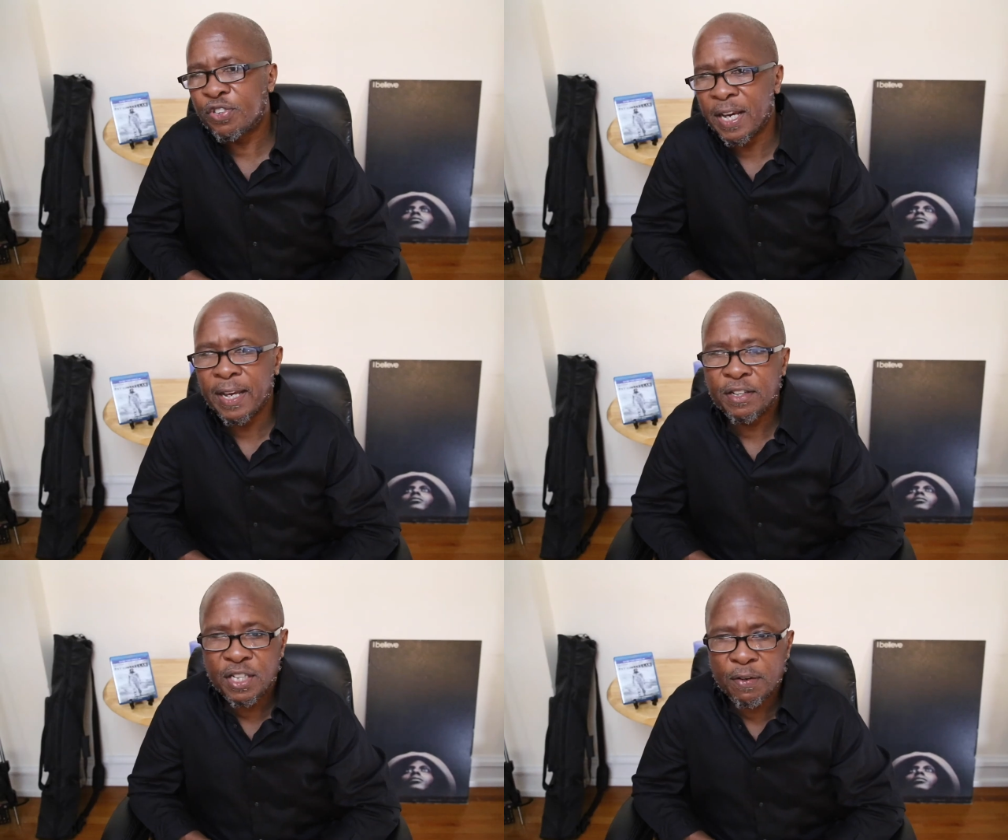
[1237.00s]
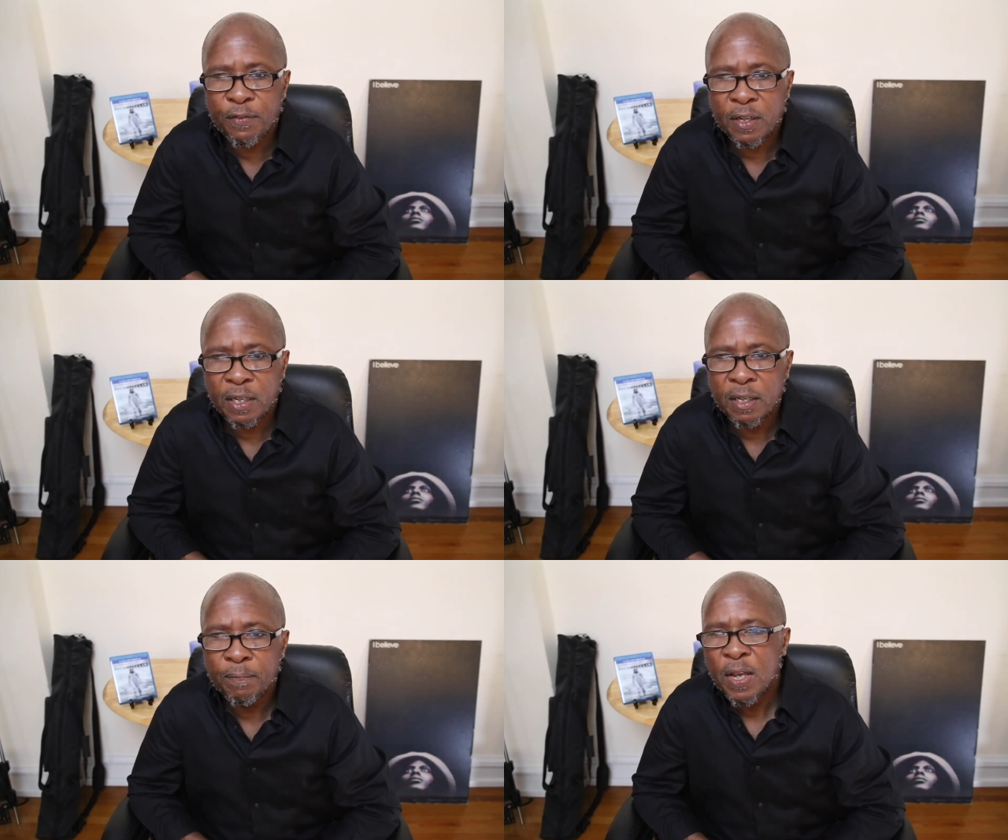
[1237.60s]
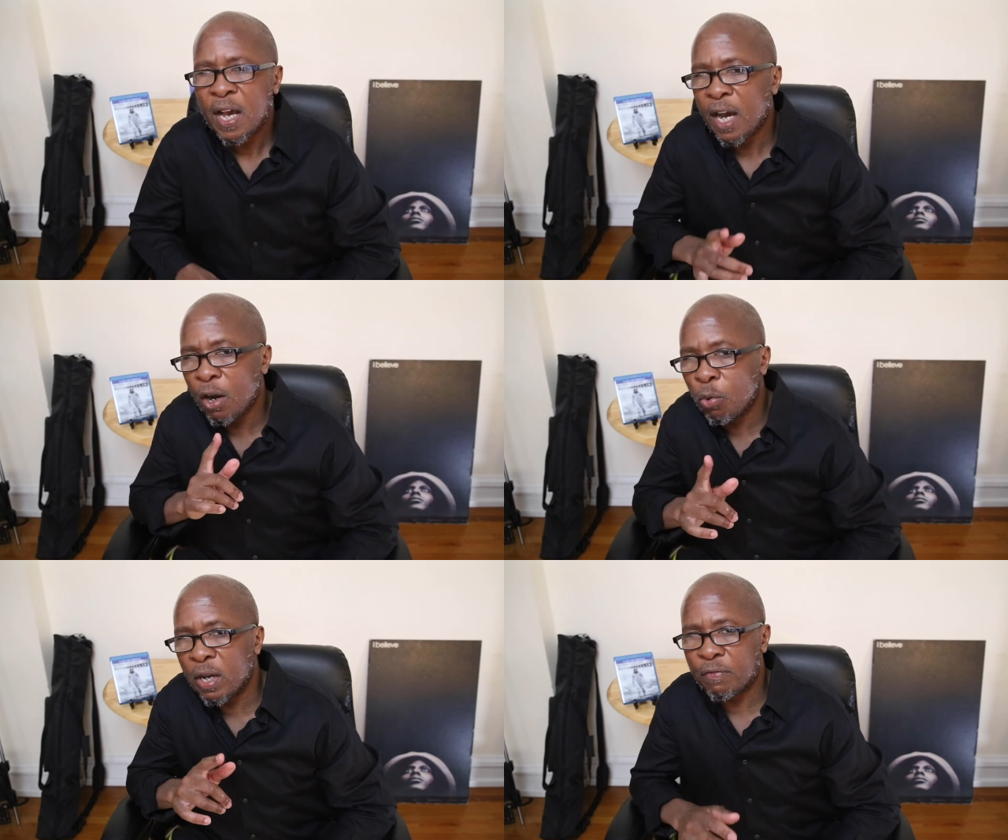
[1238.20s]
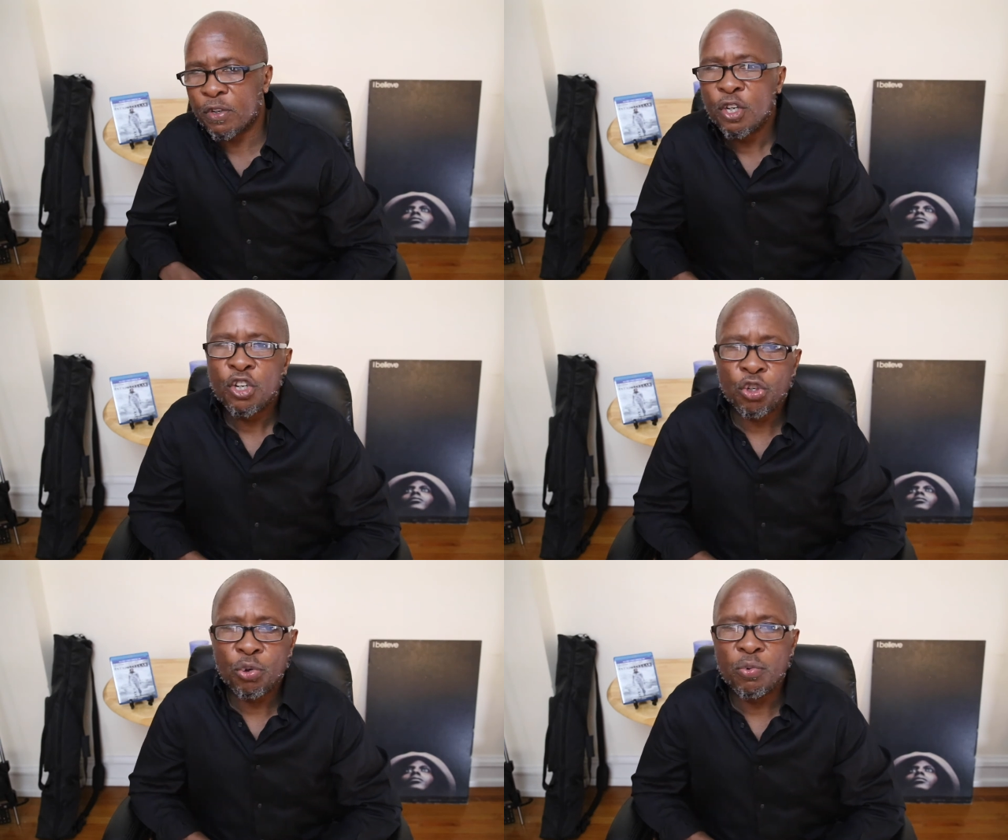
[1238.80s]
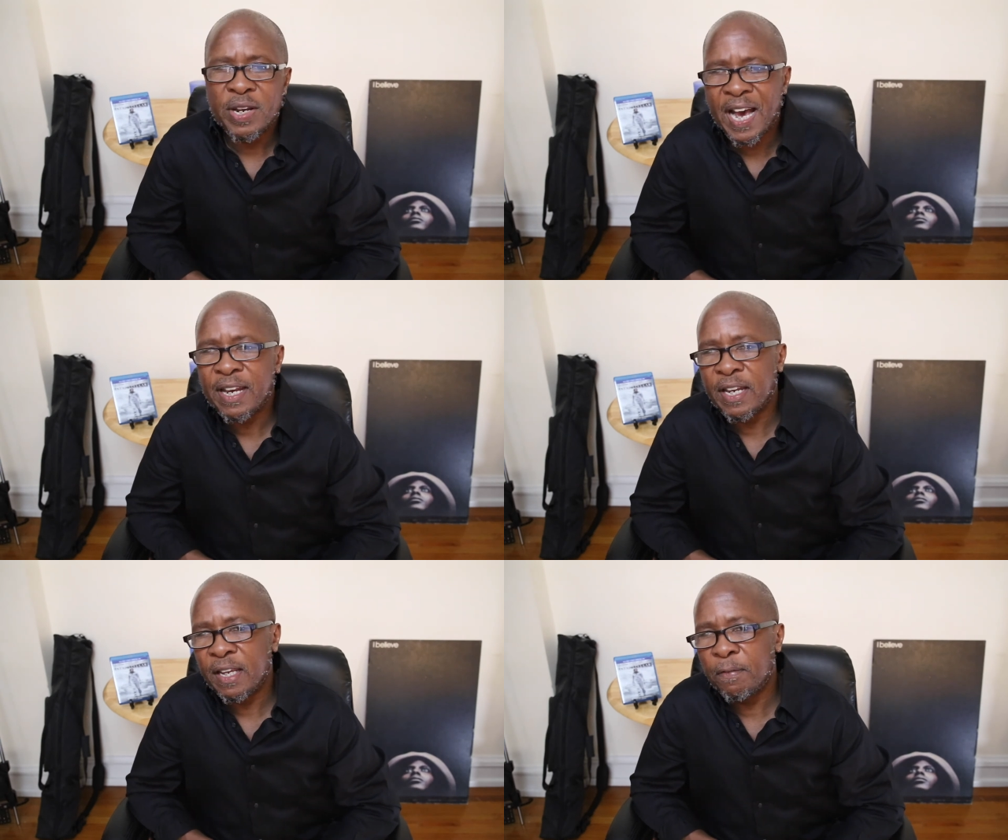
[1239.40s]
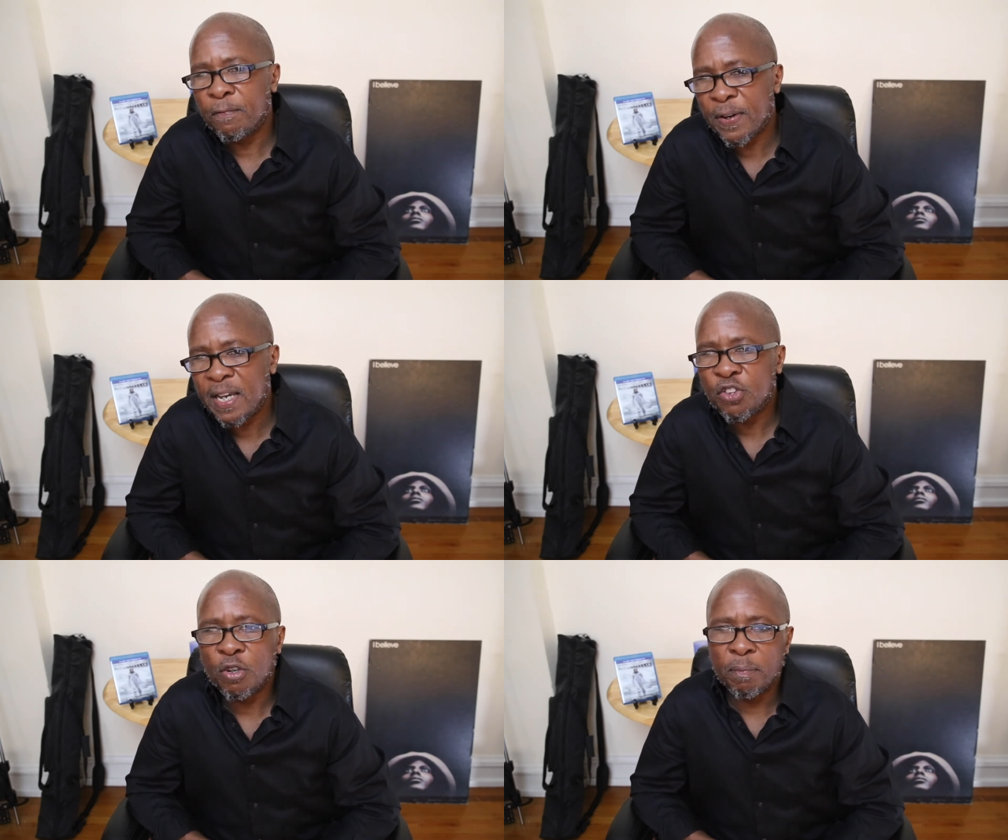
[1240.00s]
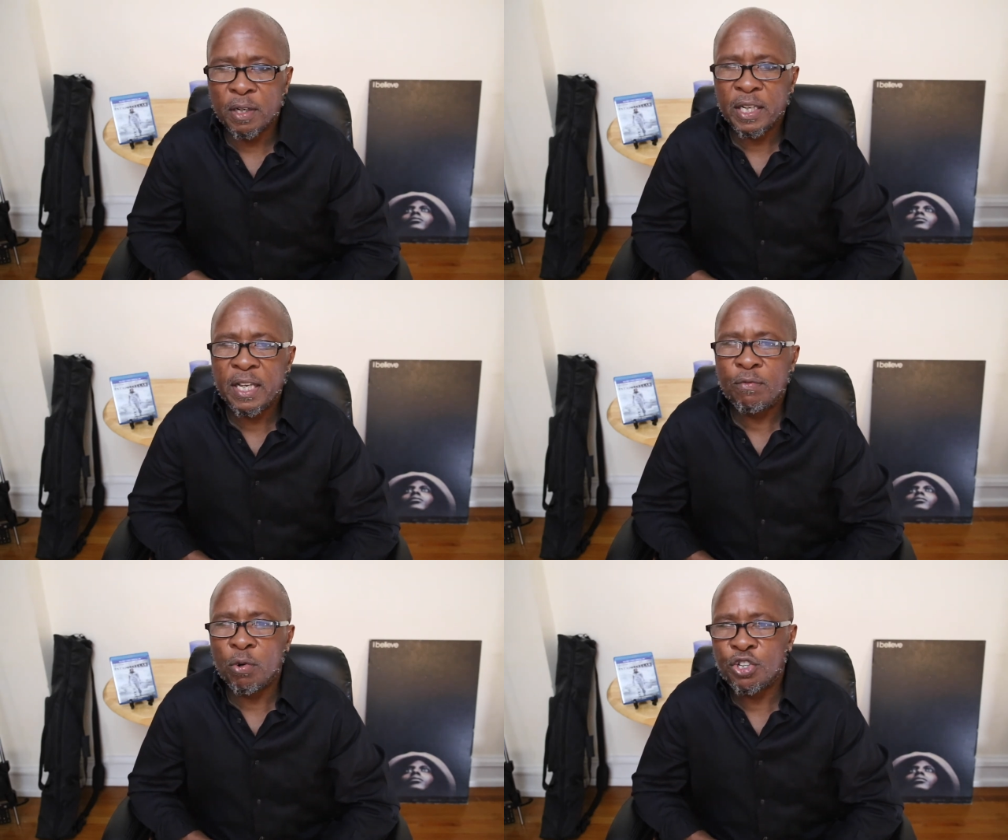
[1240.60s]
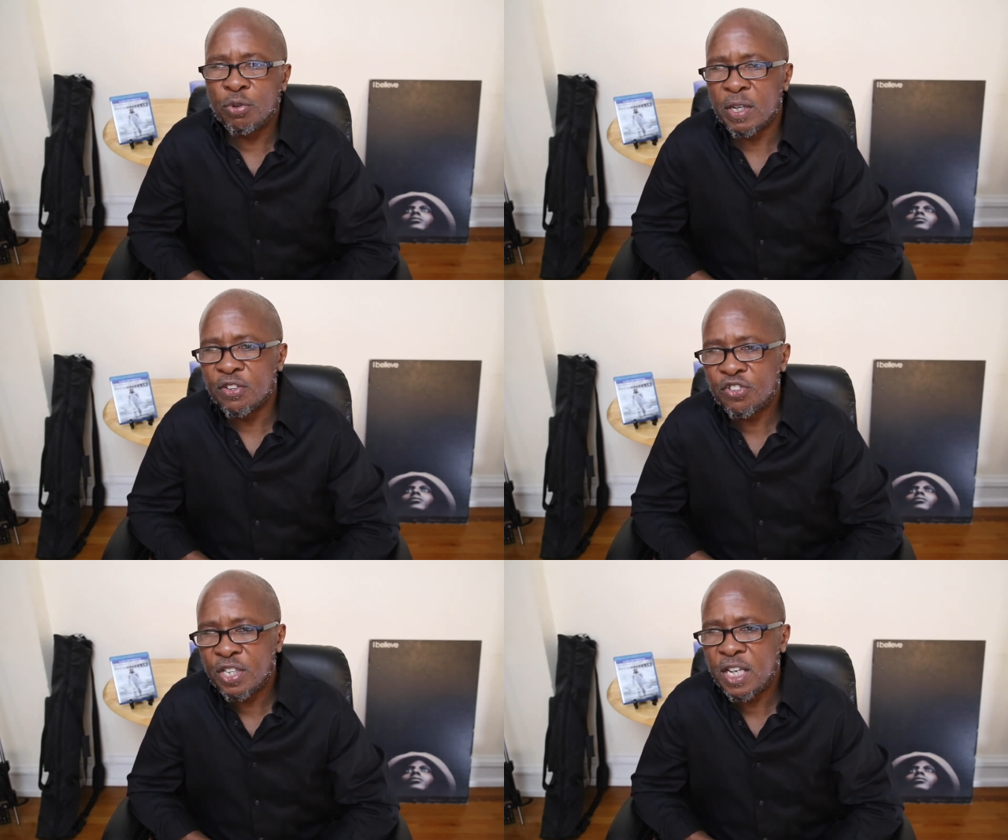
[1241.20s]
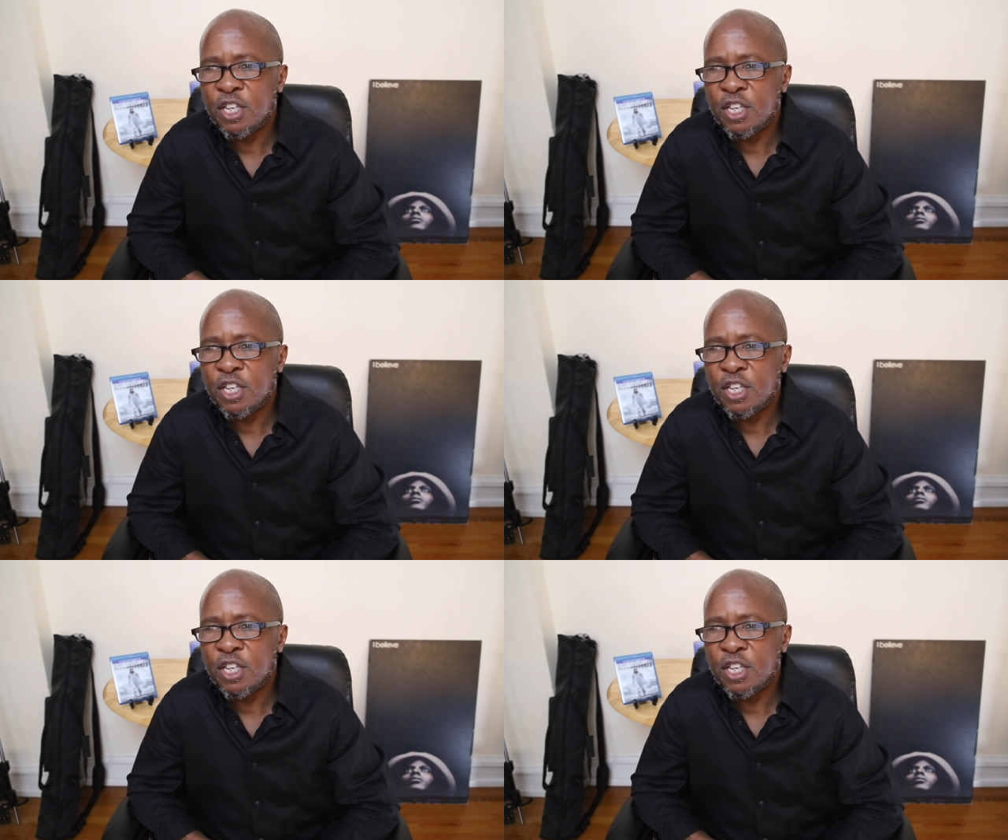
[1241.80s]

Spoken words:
scientifically. However, you do not need faith to believe what you can see.